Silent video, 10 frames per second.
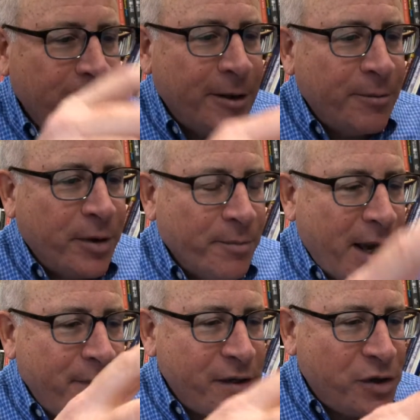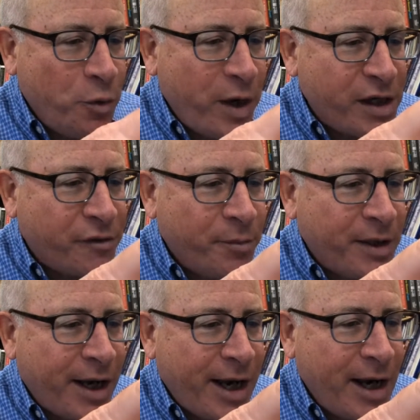but maybe two weeks from
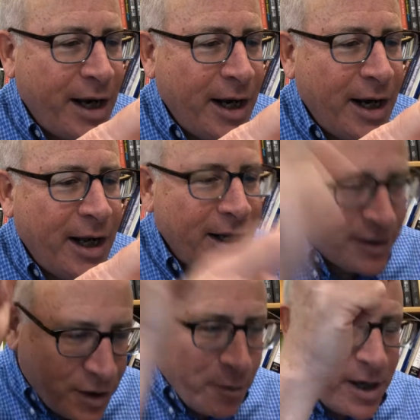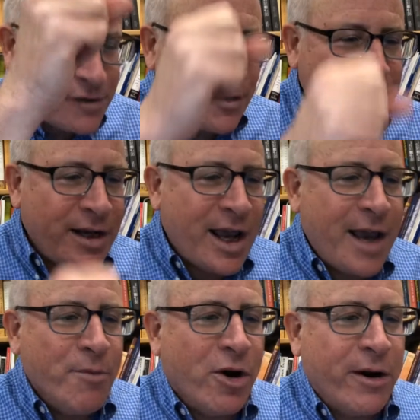today? Two weeks from today,
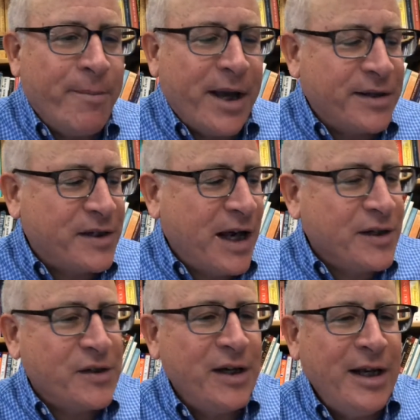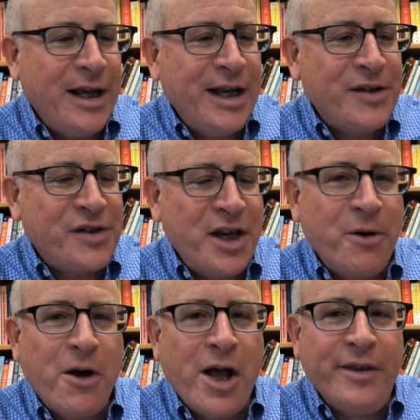Mara Beth says. Yeah. See you
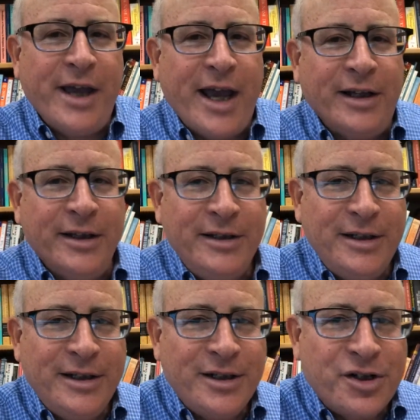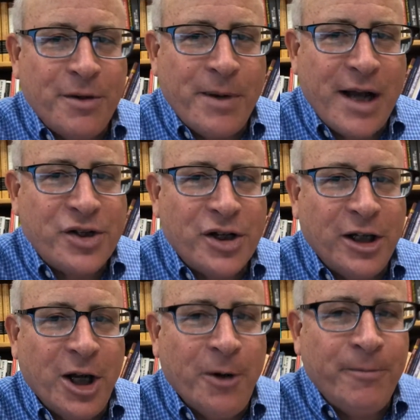all then. Shabbat
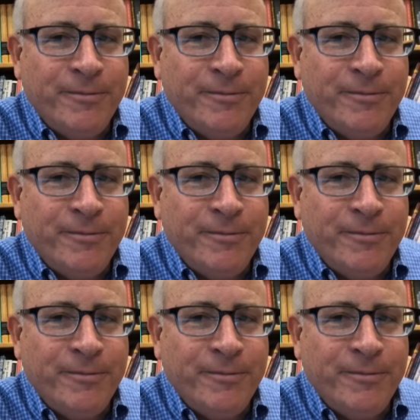Shalom.